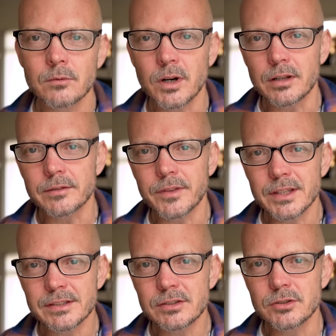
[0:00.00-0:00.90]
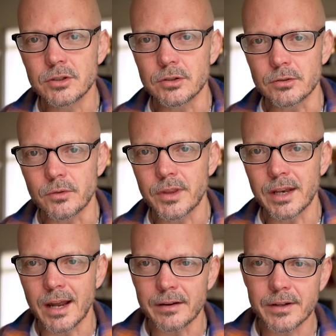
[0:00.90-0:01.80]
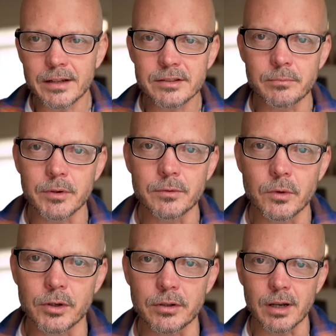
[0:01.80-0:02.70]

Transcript: Well, if this is you, then I've got something for you.